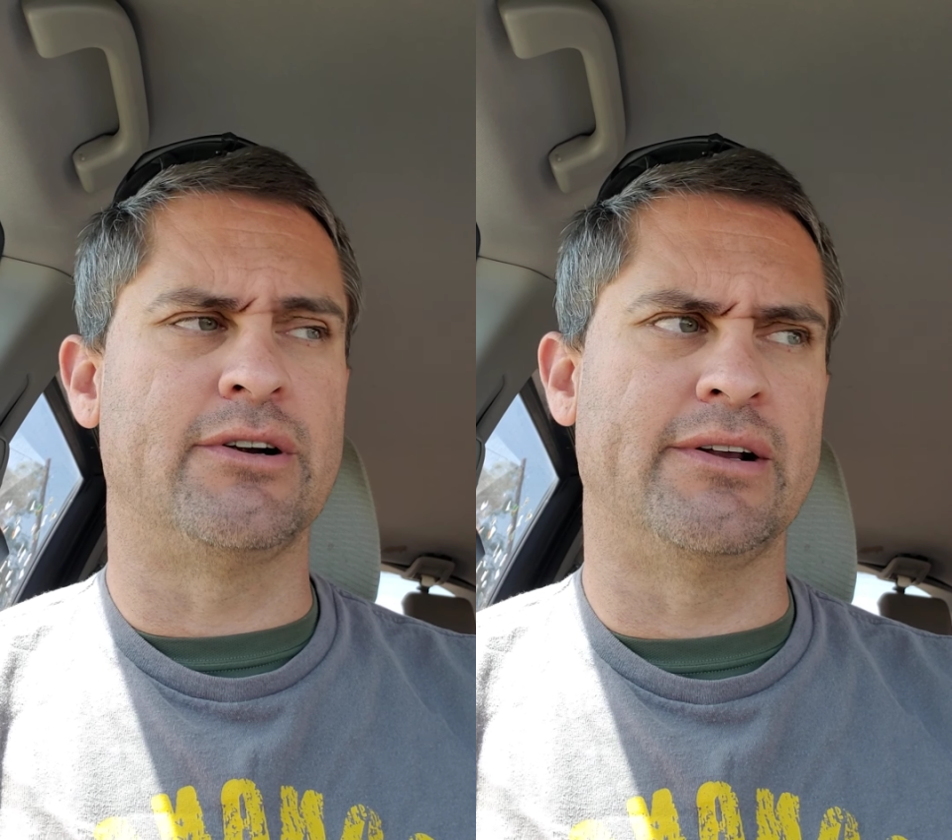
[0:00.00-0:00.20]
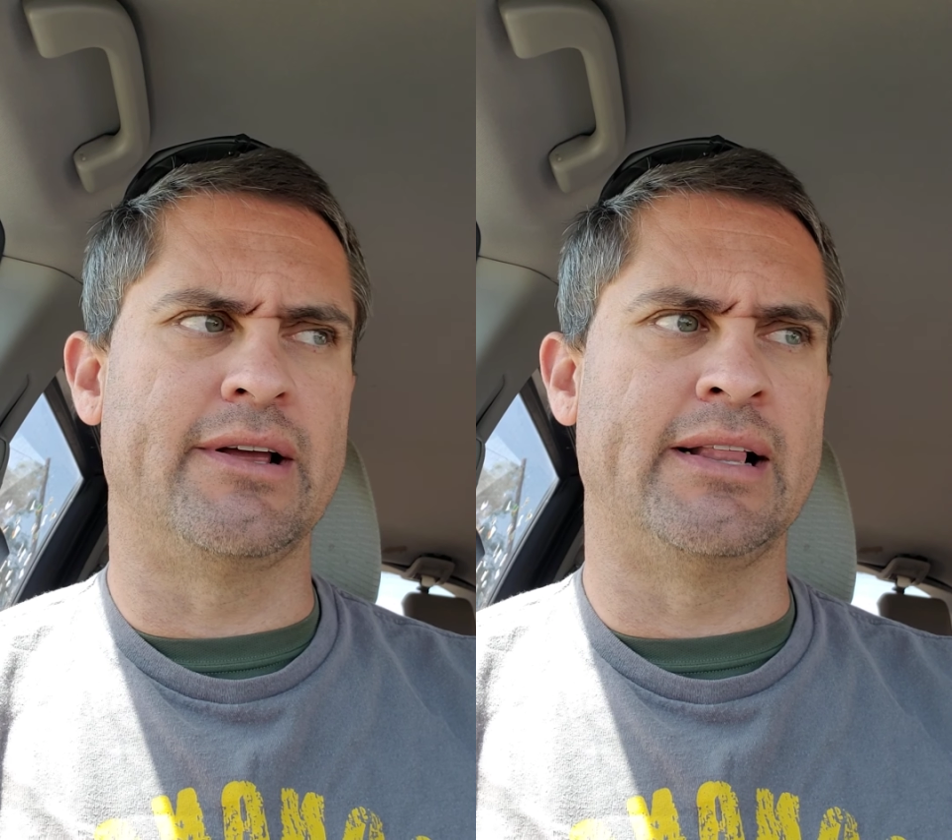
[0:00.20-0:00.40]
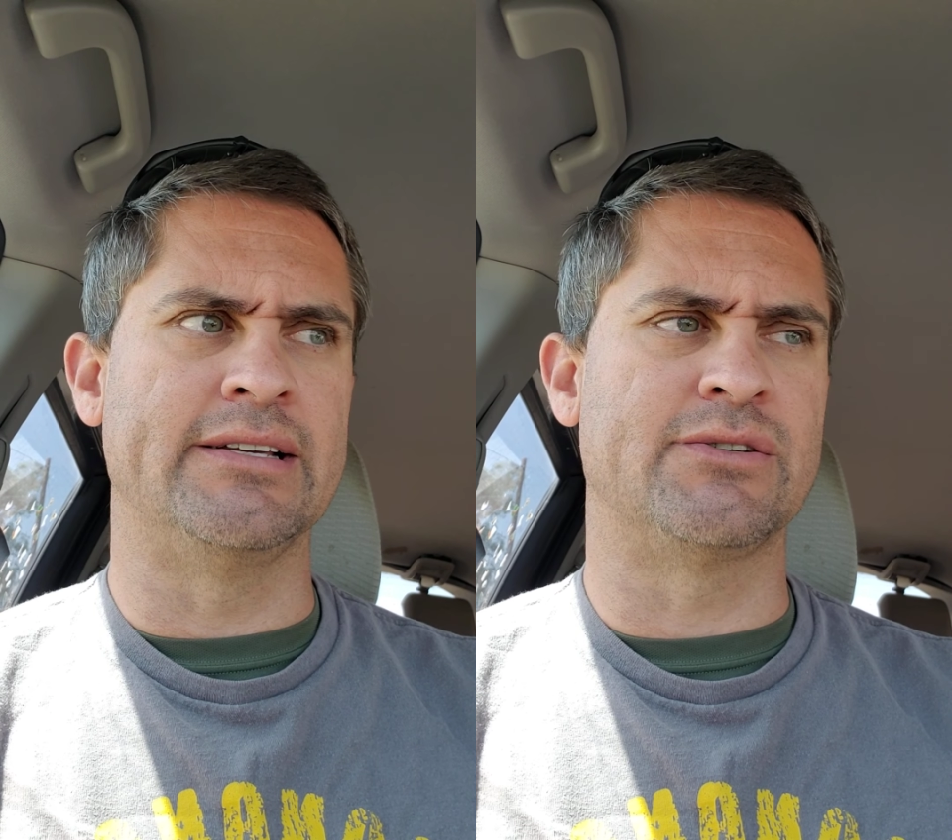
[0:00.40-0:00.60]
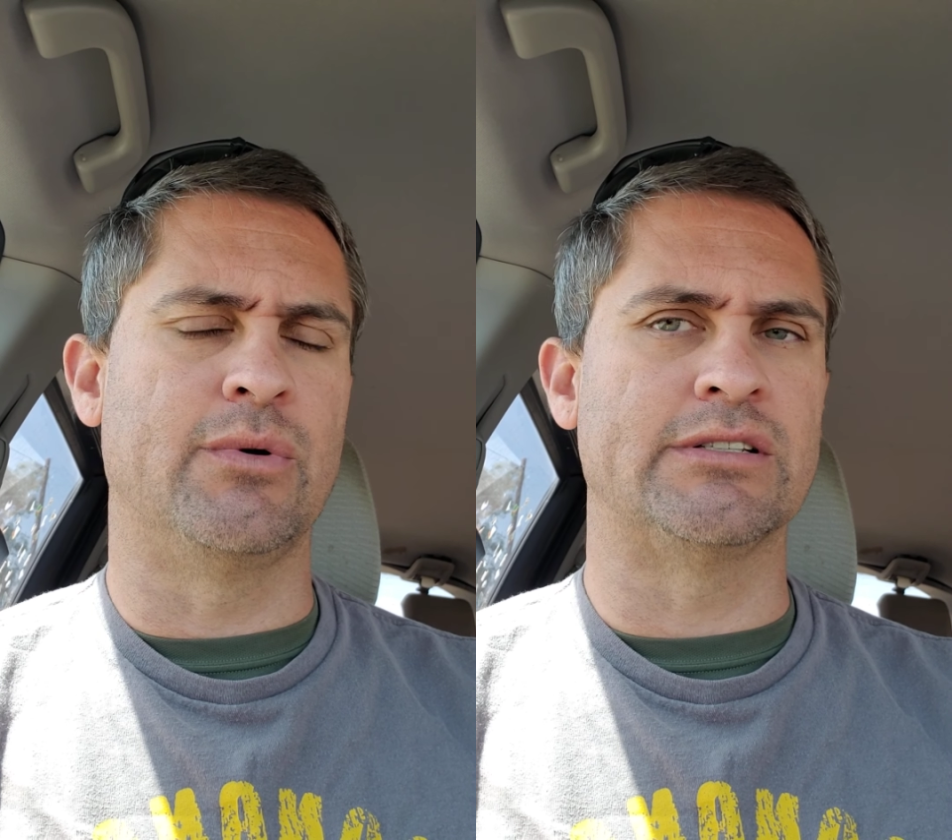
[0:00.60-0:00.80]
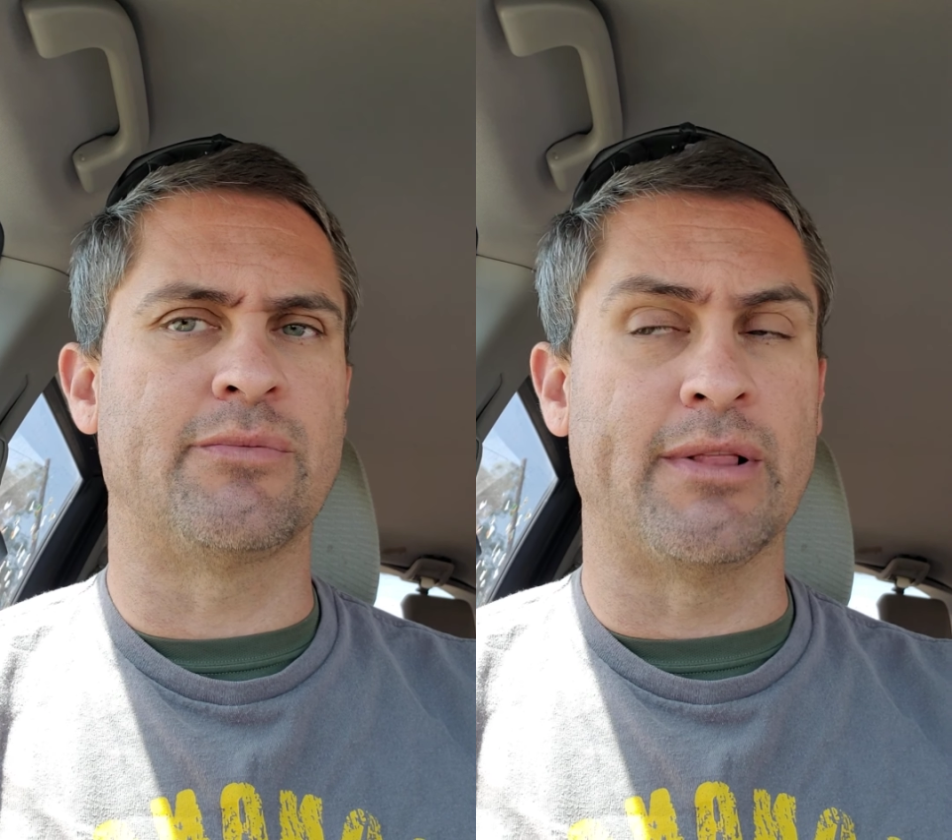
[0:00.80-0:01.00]
or at least the
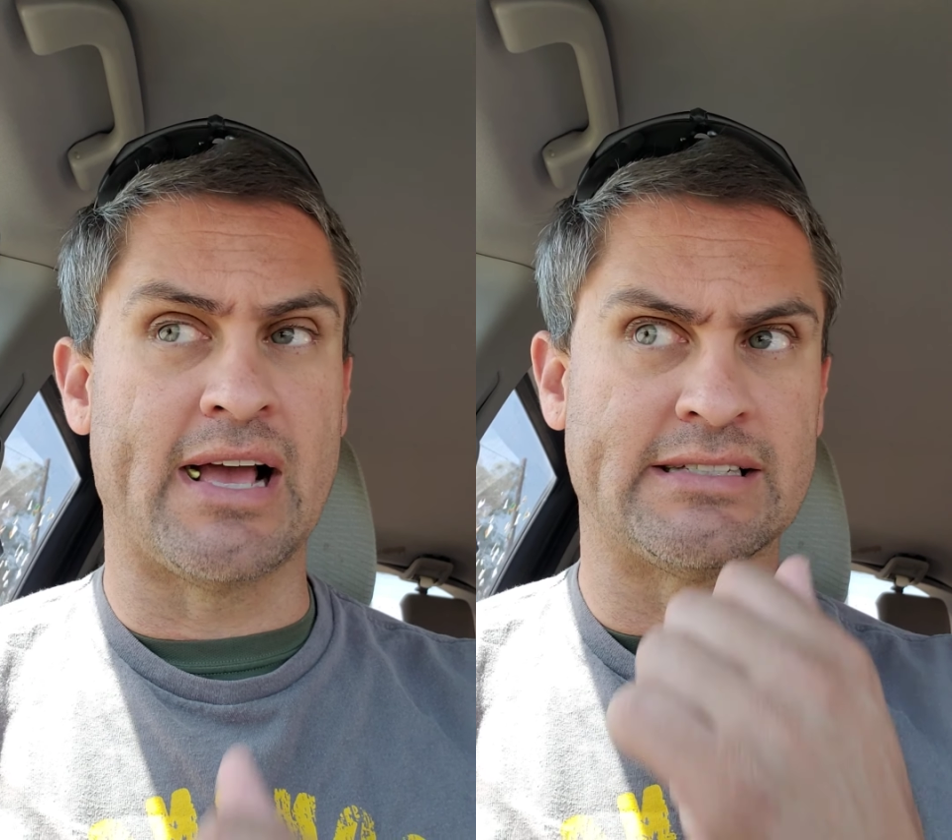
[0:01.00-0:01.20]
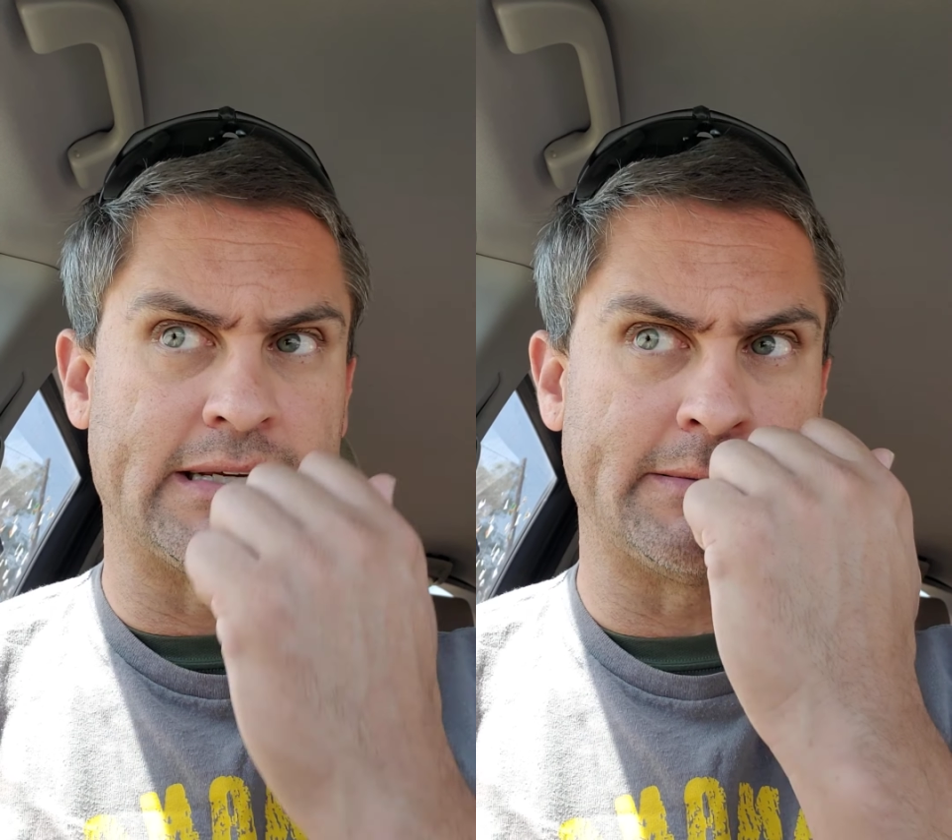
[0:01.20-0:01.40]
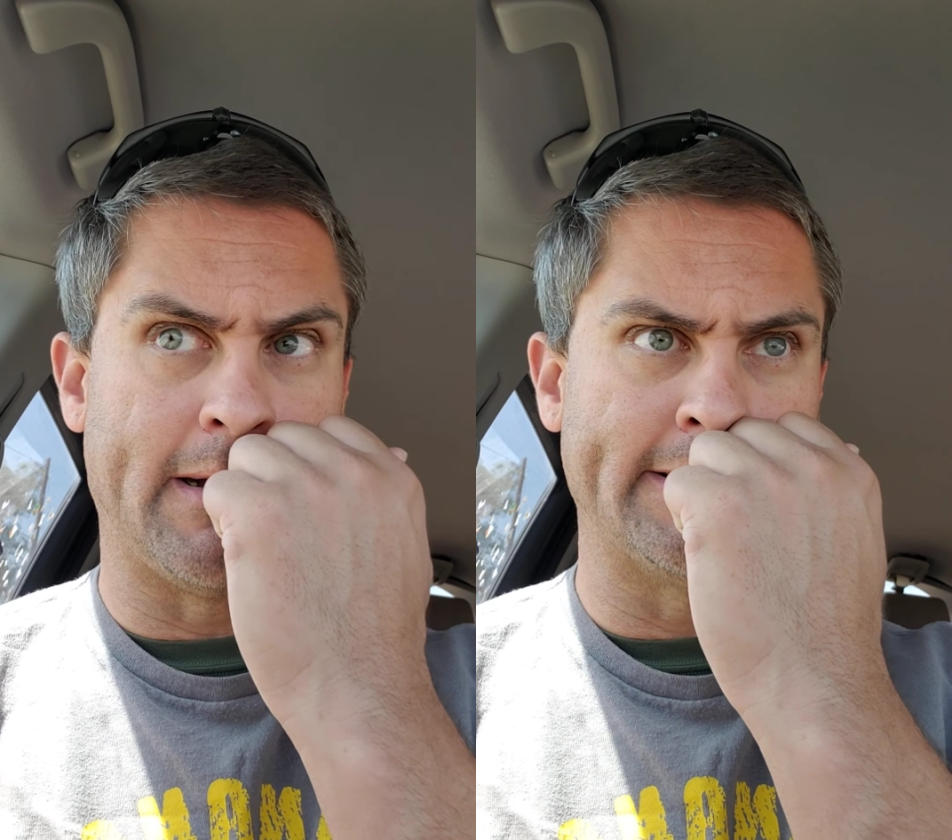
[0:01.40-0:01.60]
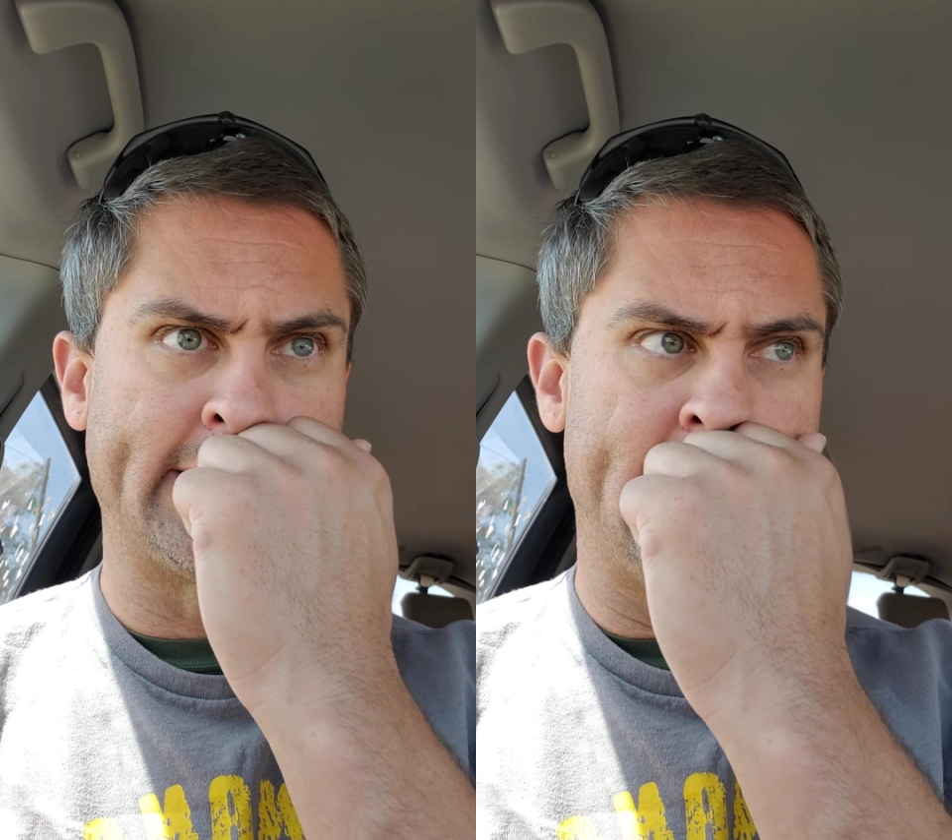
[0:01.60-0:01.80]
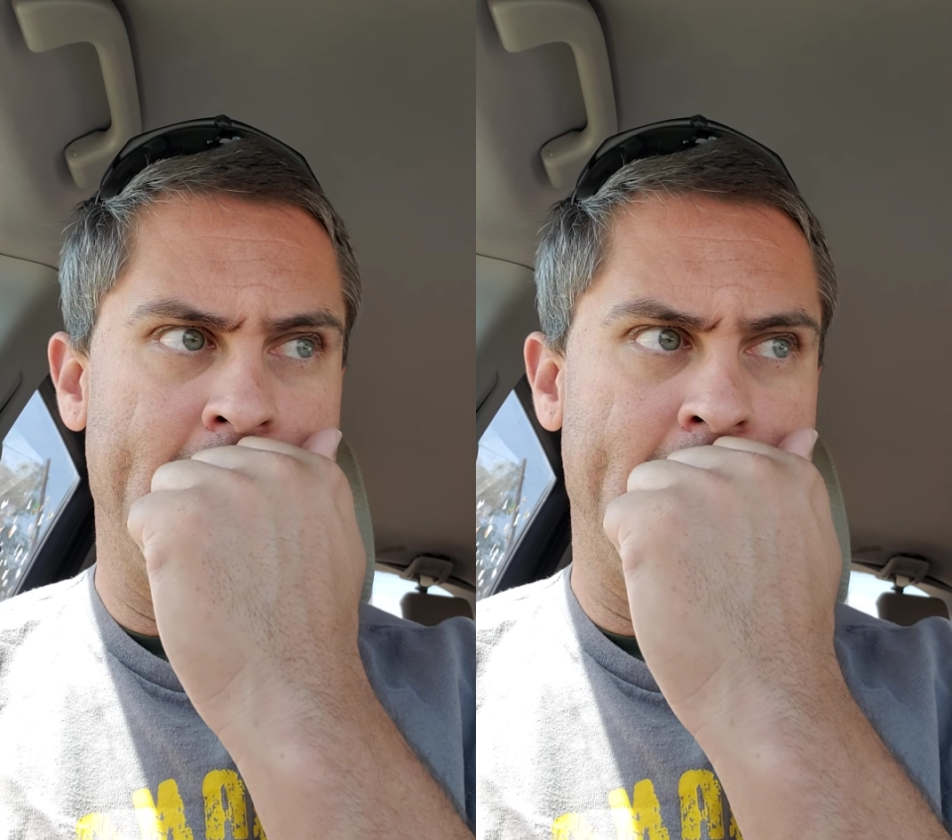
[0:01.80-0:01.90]
ones from the last 6 months,